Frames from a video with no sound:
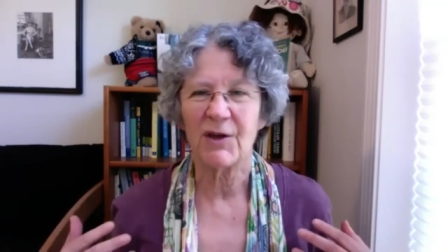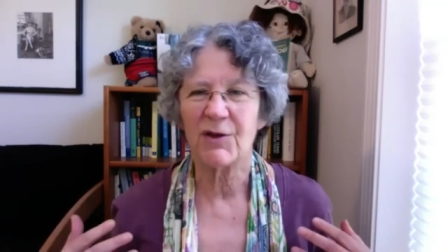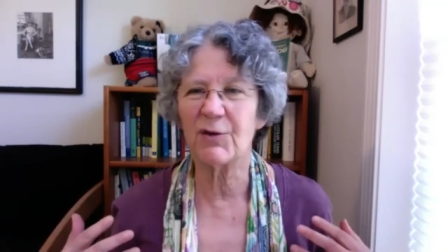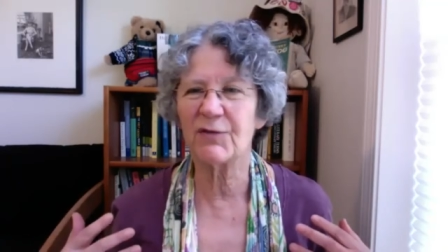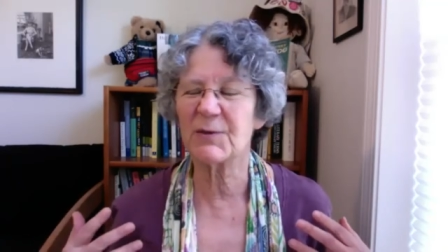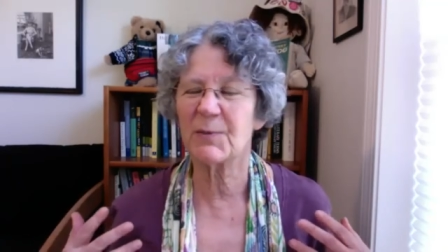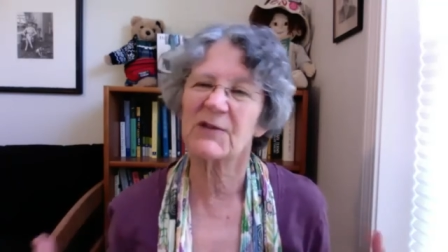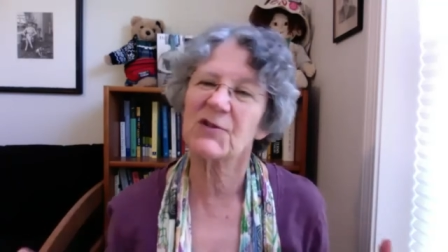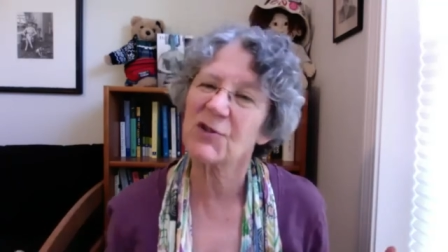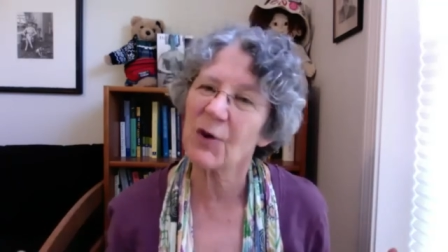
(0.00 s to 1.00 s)
You've
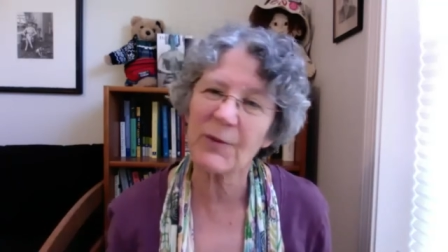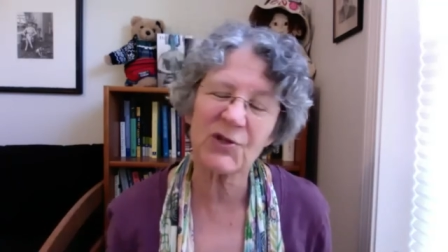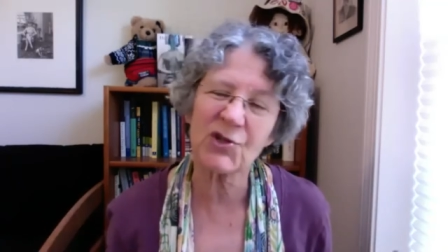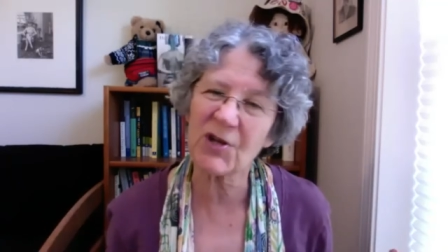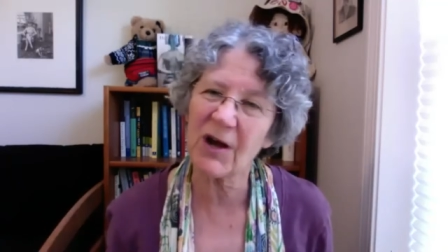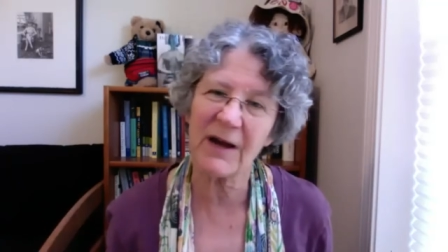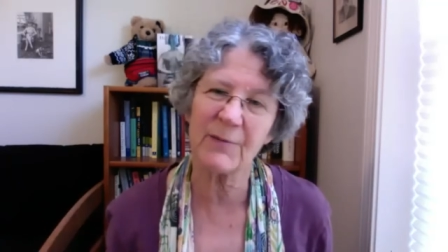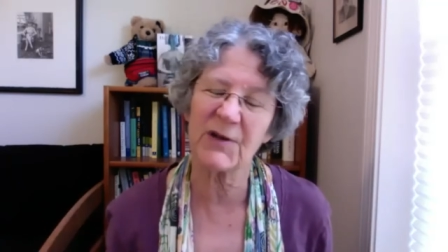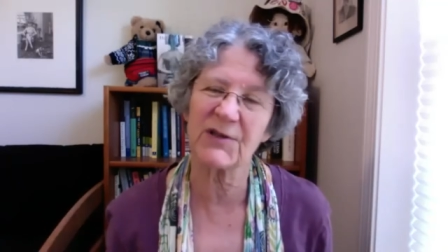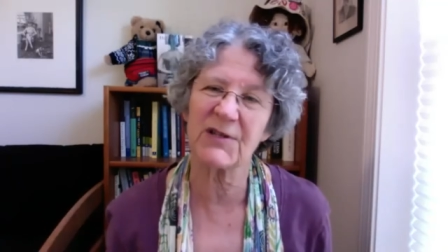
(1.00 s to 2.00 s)
spent so much
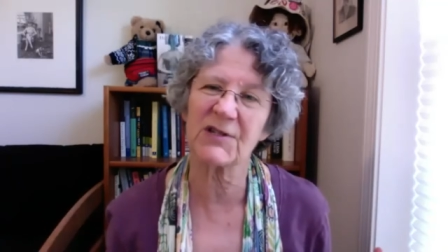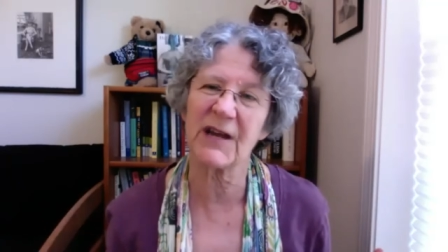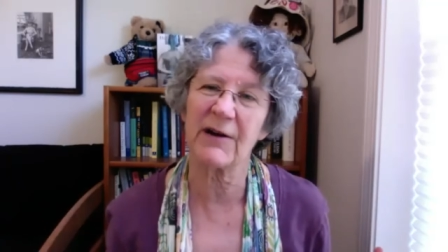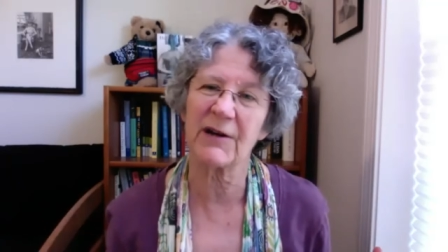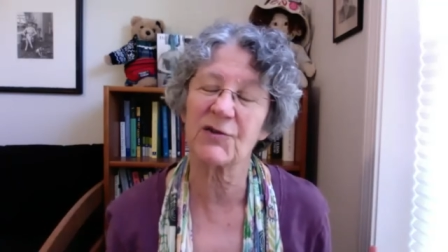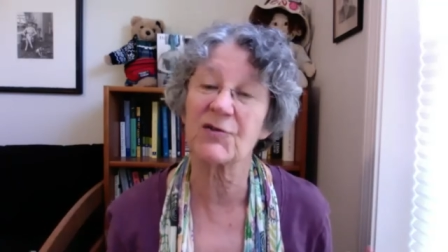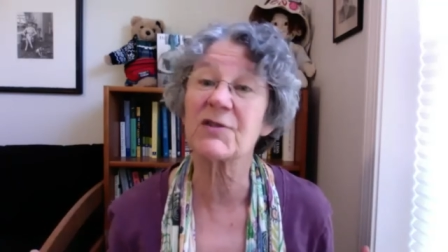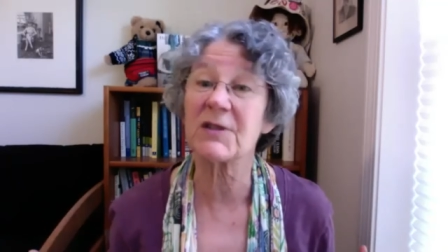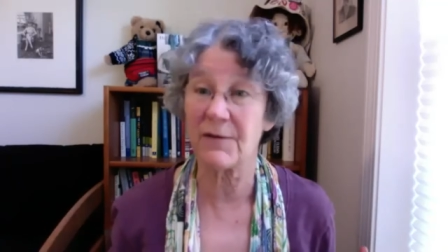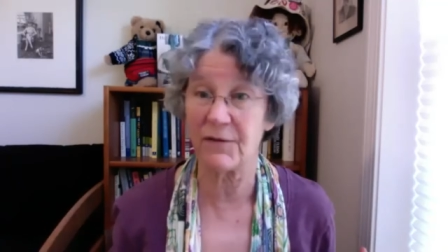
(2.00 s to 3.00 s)
time with these
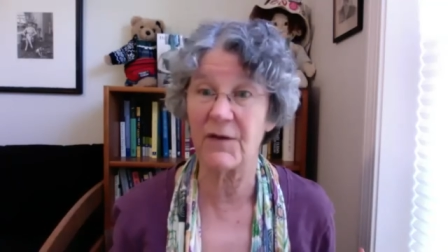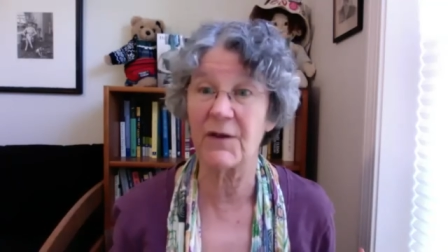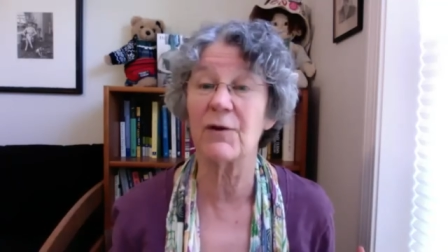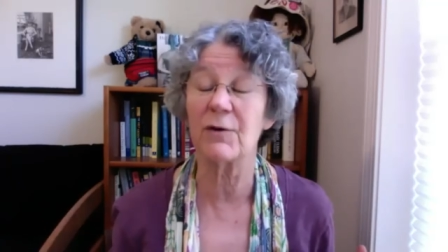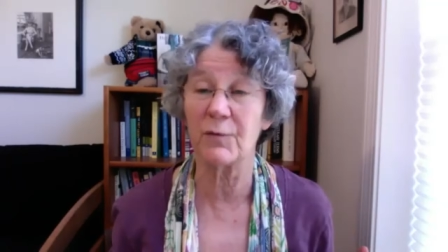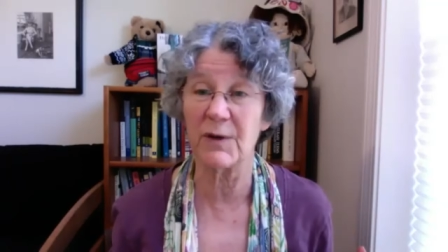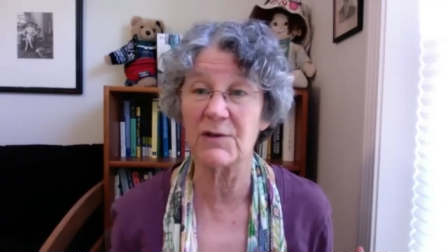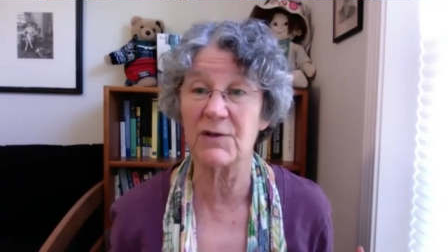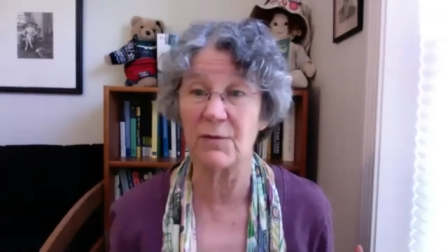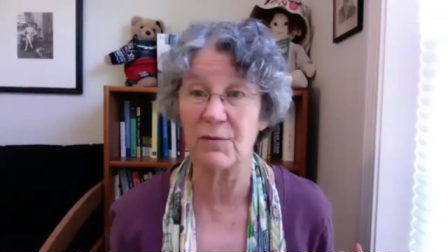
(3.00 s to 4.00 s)
characters, they feel
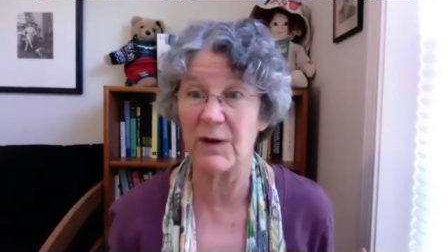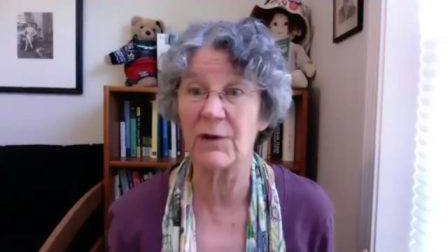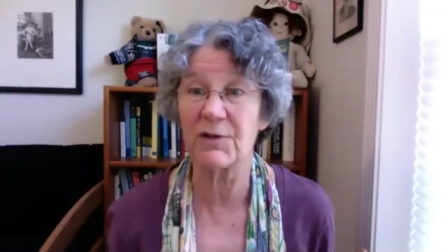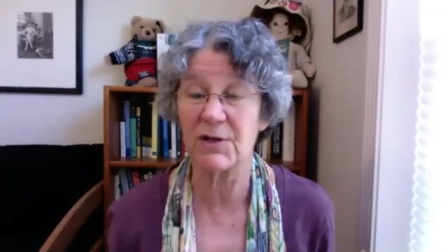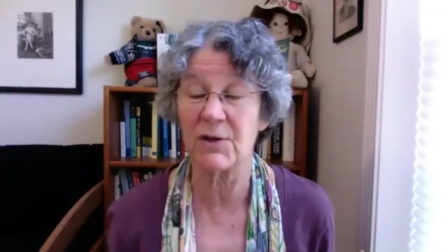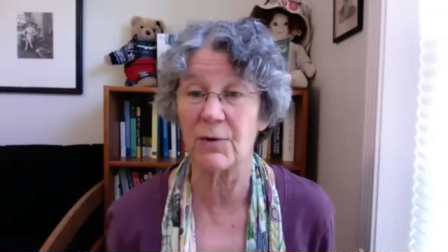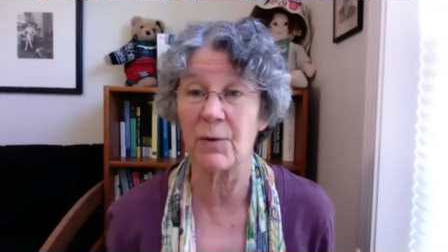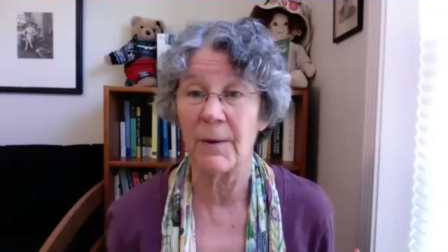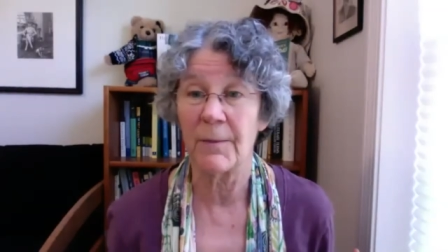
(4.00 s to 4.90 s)
re- real to you.